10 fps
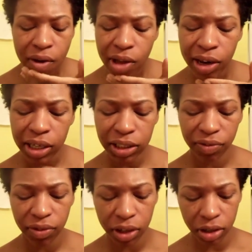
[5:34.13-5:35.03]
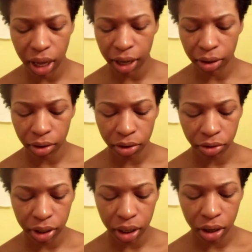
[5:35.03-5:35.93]
It doesn't feel like
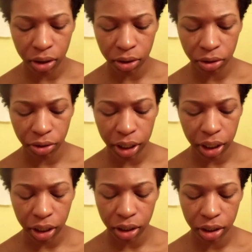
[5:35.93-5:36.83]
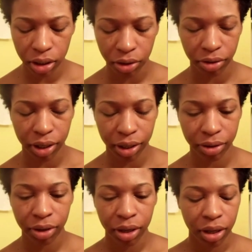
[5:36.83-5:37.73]
gritty.
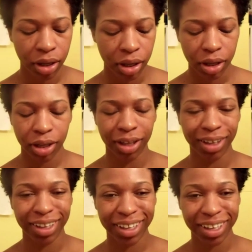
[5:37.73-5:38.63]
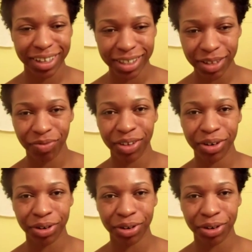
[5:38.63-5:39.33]
It doesn't feel